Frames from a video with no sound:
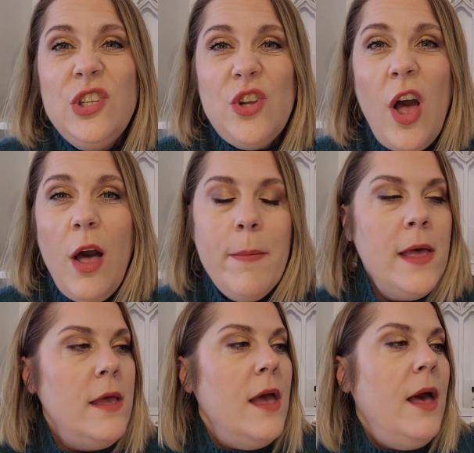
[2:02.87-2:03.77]
job,
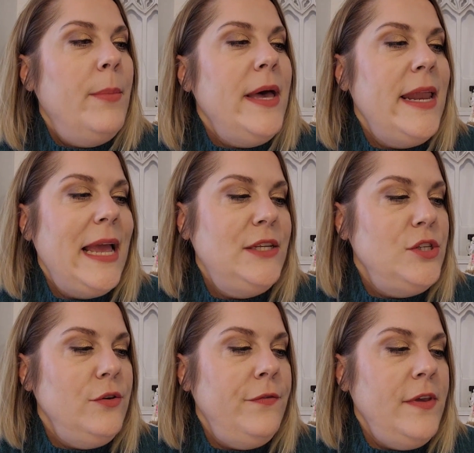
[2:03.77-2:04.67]
but I
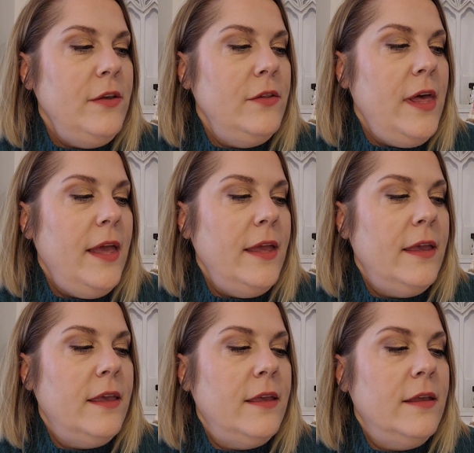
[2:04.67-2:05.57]
do feel
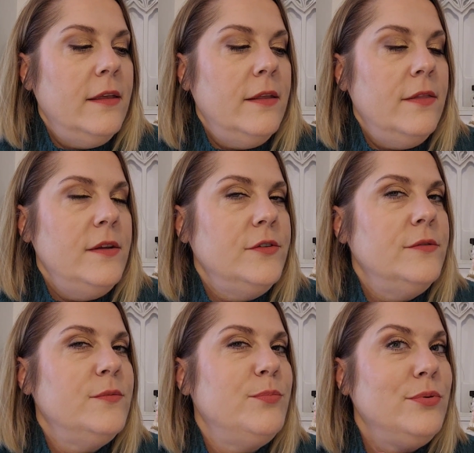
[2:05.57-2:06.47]
like
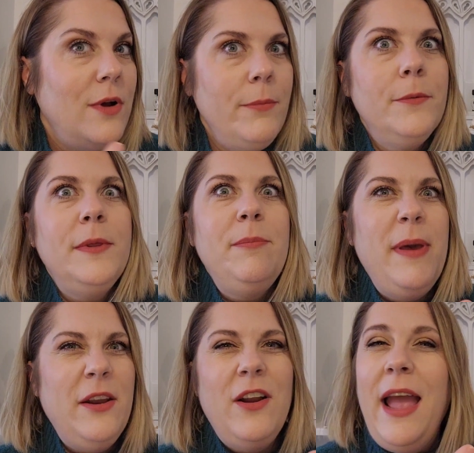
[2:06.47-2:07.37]
there's probably
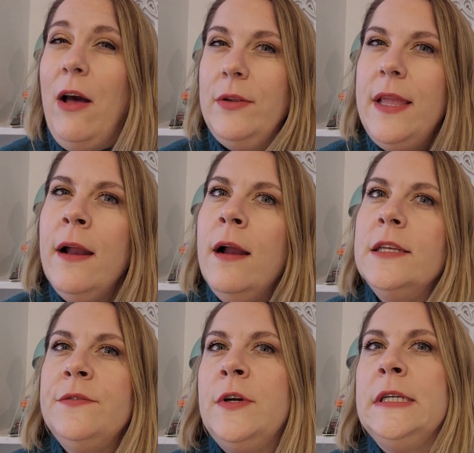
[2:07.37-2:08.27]
better out there
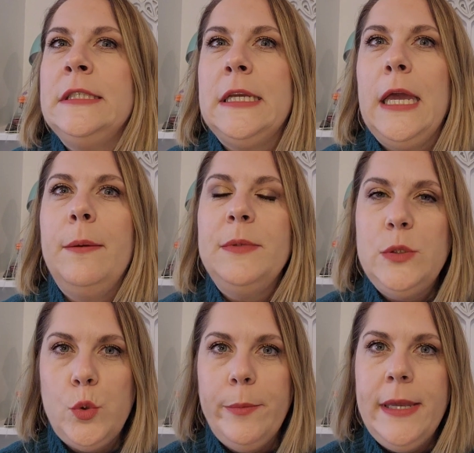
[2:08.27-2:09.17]
as far as like
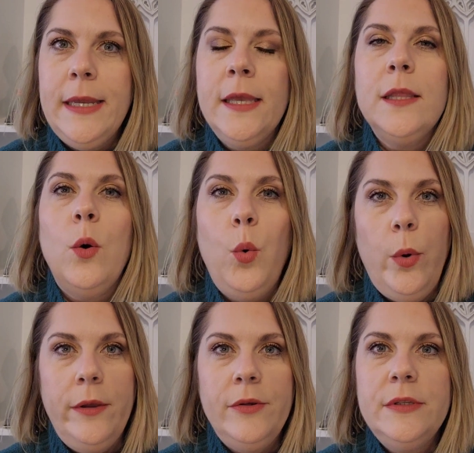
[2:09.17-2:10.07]
absorbing the
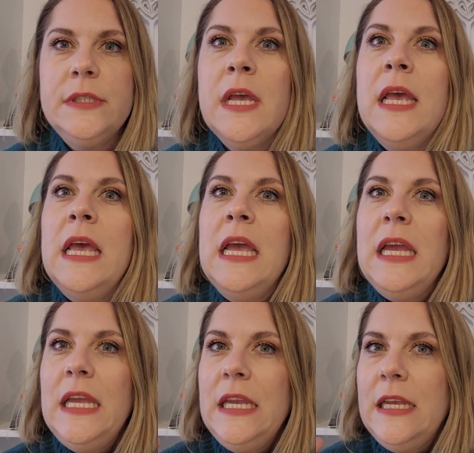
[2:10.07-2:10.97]
oils
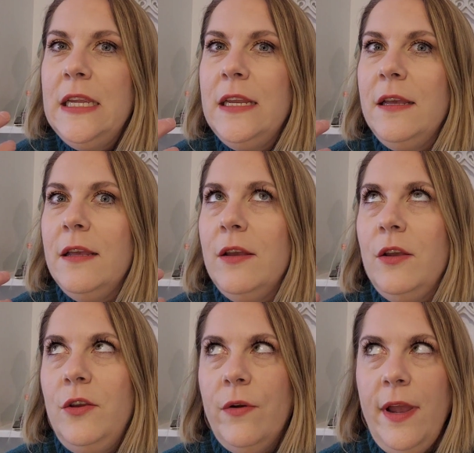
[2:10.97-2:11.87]
in
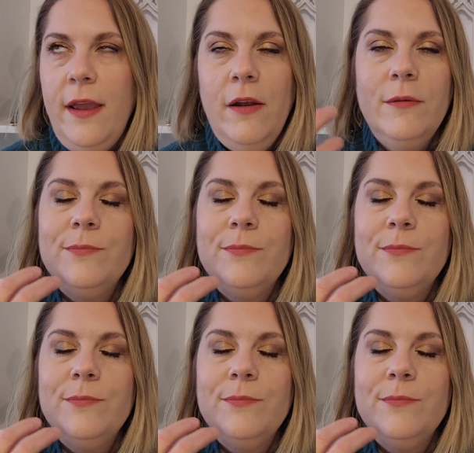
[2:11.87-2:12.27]
your hair.